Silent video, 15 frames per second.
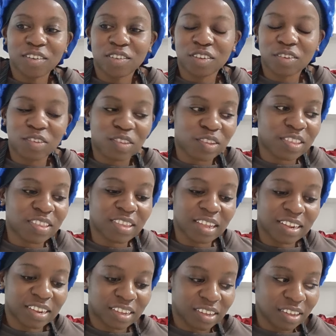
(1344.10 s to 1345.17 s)
Today was on
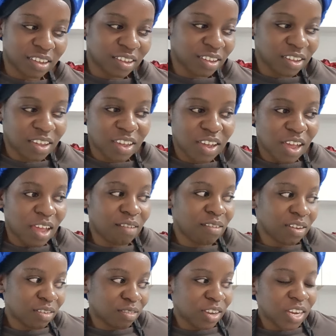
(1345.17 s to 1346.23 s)
Sunday. I
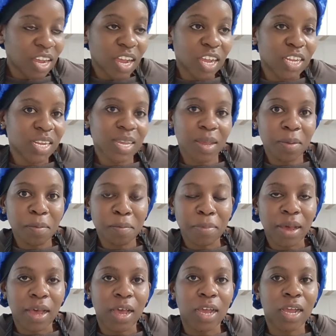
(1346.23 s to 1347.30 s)
went to church, came
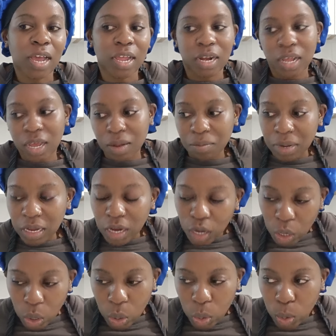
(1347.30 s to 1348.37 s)
back and hung my
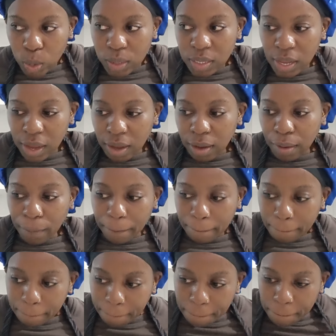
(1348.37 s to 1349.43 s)
clothes,
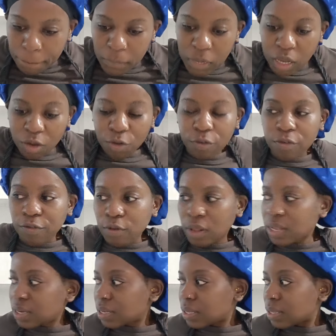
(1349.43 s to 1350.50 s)

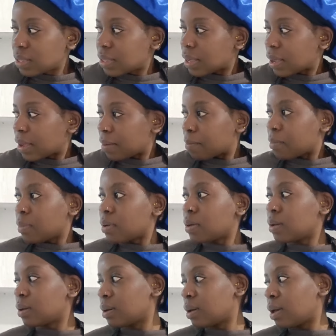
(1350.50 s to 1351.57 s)
folded them,
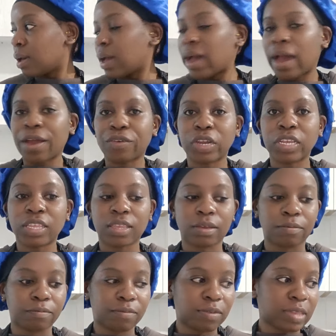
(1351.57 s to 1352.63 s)
arranged
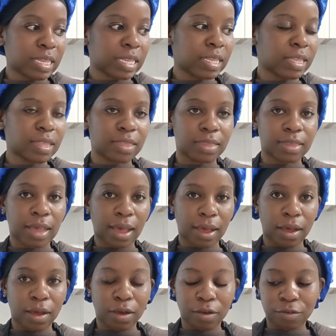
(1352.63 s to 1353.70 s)
some
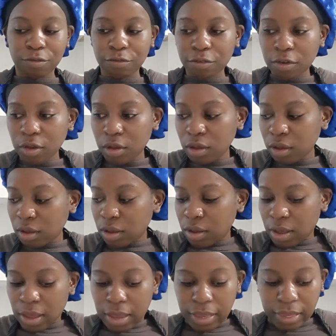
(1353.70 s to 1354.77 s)
stuff.
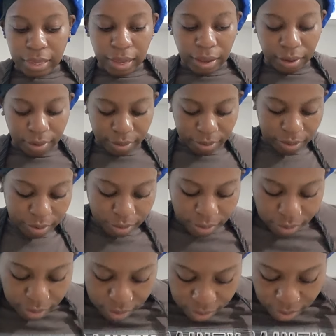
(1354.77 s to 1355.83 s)
Yeah.
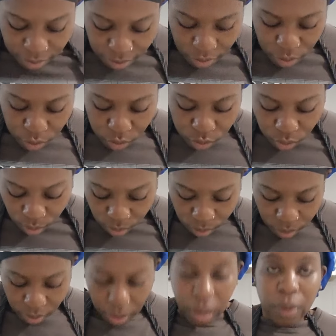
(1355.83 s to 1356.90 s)
So
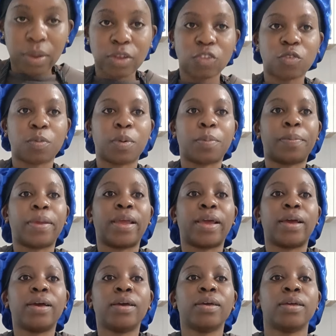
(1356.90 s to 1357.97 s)
I want to
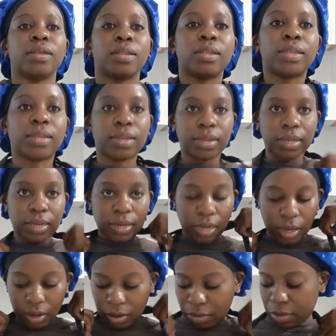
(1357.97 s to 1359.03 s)
prepare
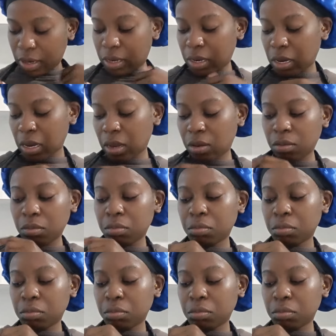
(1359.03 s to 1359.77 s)
dinner right now.